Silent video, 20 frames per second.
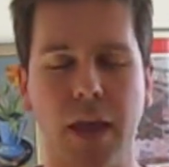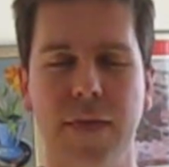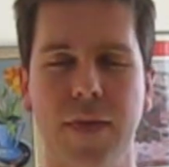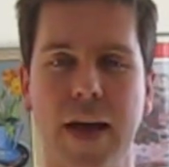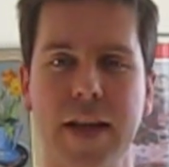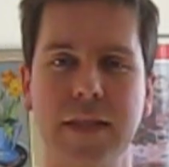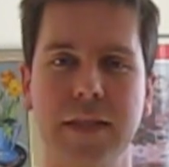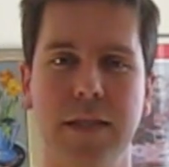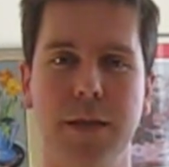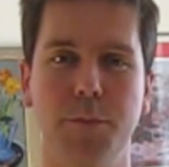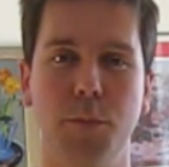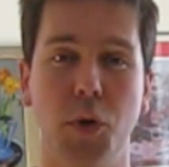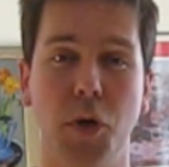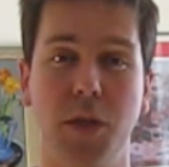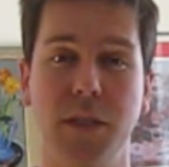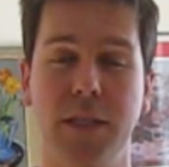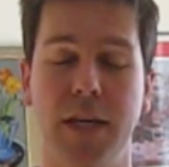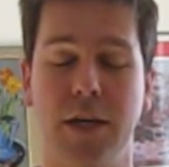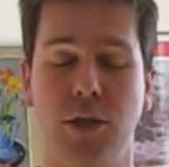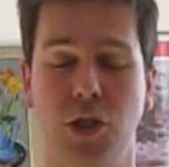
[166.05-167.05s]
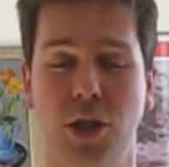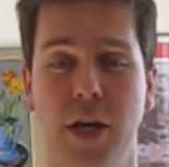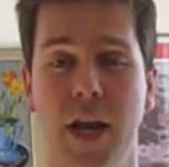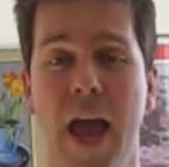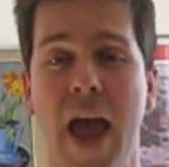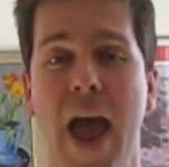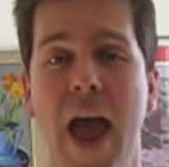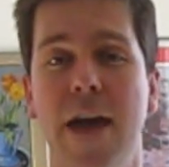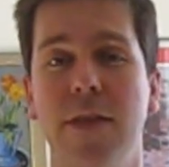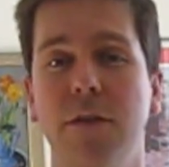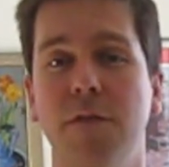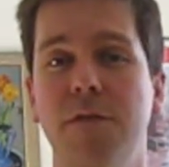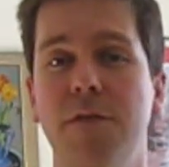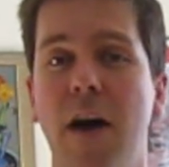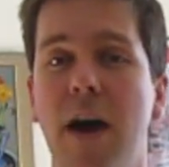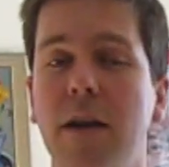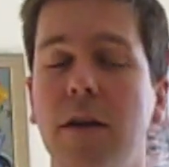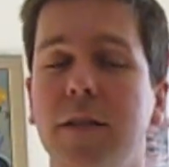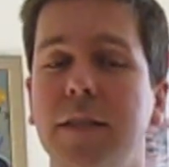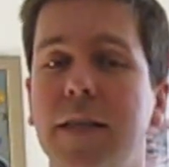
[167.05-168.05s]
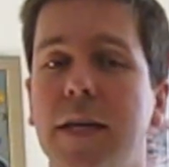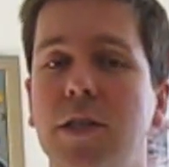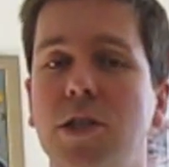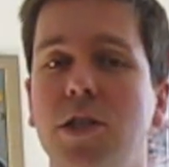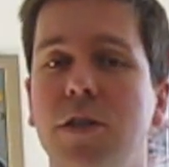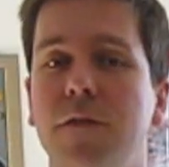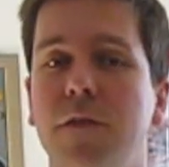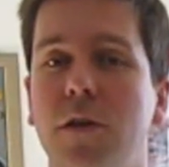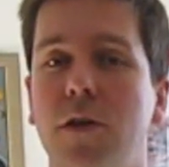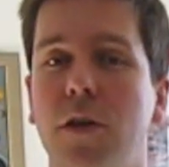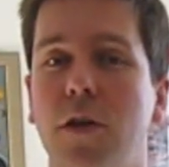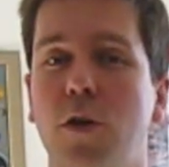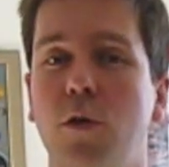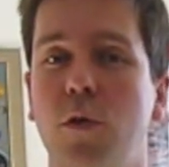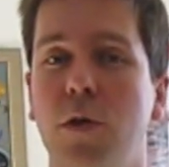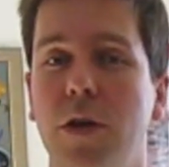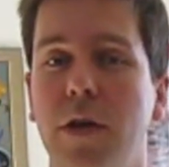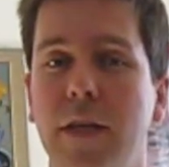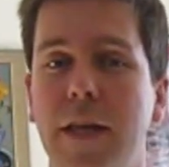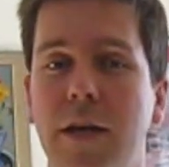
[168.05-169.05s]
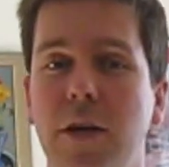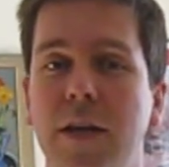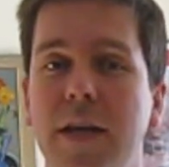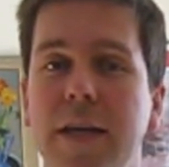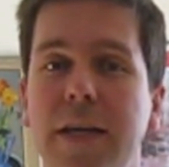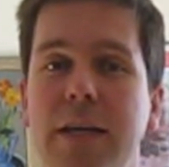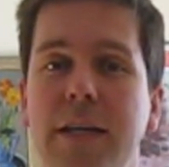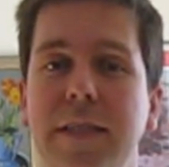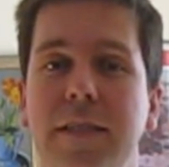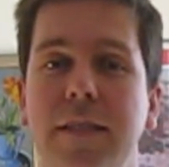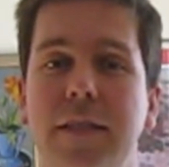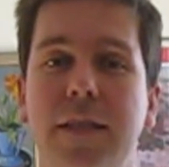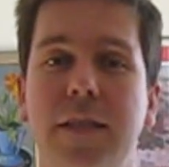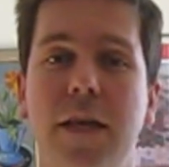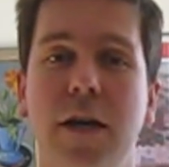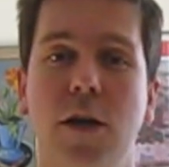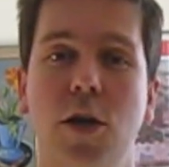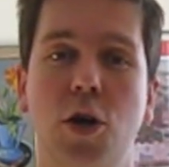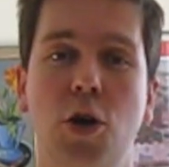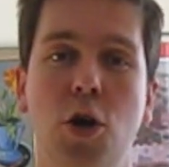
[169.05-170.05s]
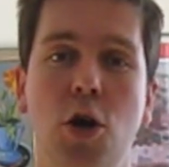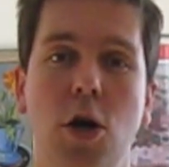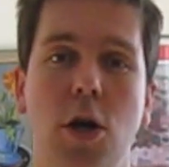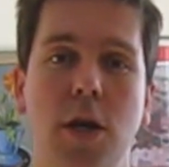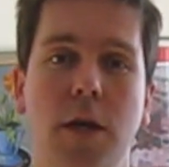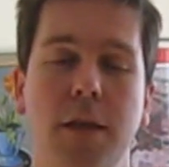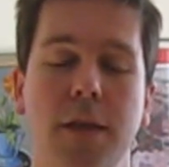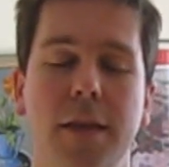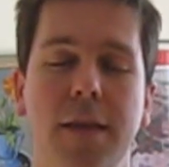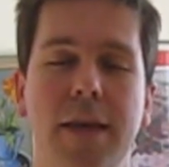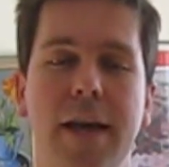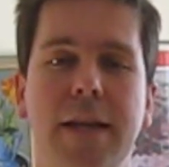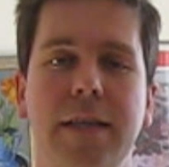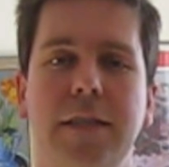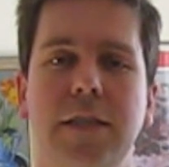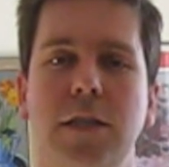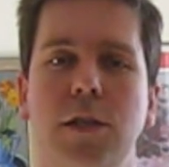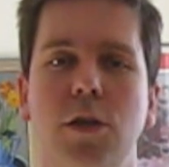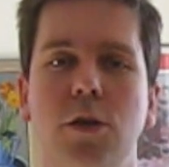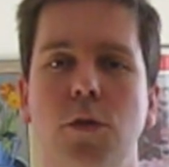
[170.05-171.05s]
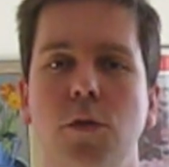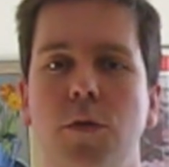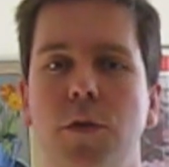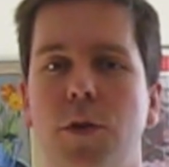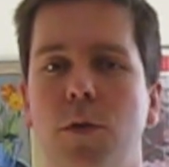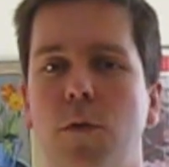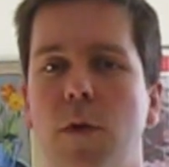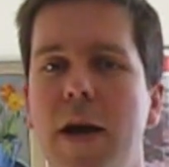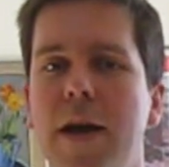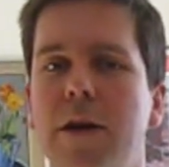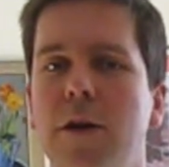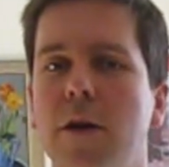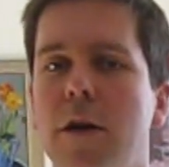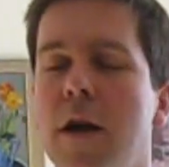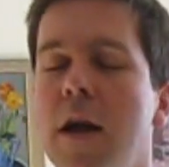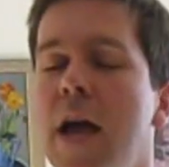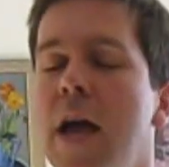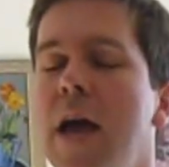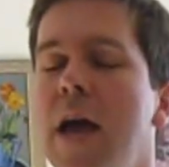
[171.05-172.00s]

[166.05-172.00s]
That's the book section. And the final section of a good query letter is the cook. That's you, the writer.